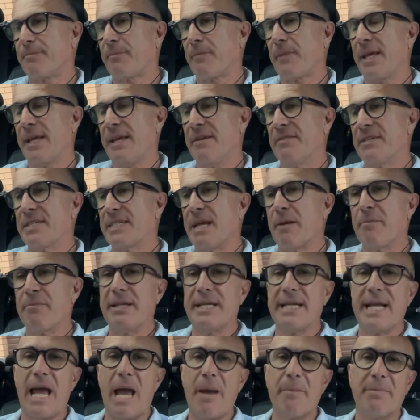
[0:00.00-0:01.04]
if
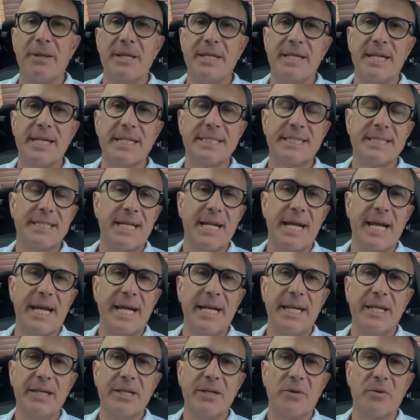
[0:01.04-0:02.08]
something happened
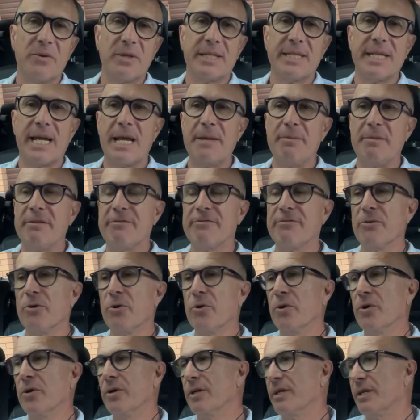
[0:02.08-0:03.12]
yesterday or the day
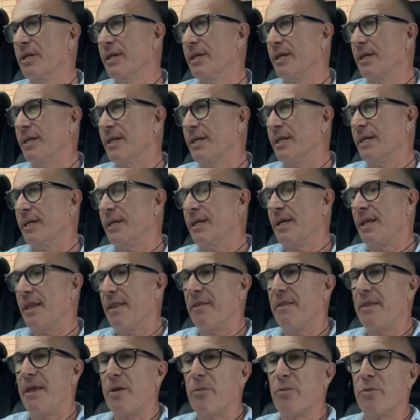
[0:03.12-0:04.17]
before,
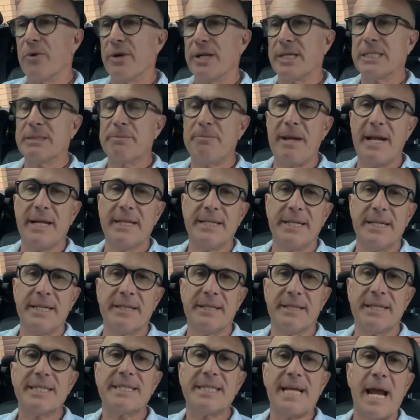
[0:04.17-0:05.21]
then we're expecting
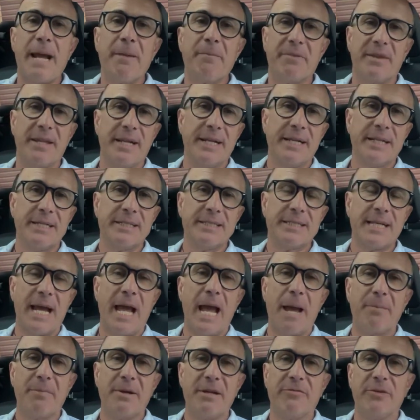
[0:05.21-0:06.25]
the same thing to
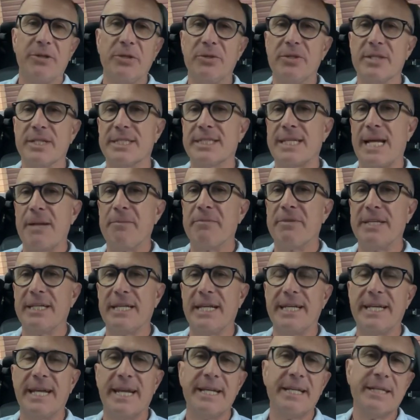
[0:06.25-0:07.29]
happen if we do the same thing
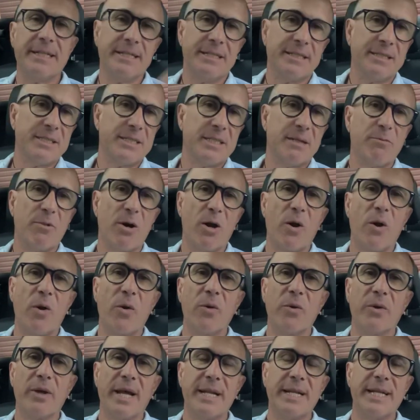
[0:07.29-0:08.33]
again
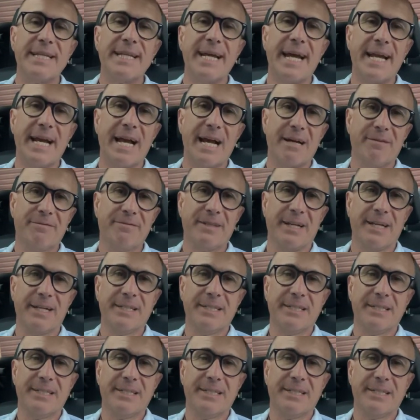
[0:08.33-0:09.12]
tomorrow and the day after.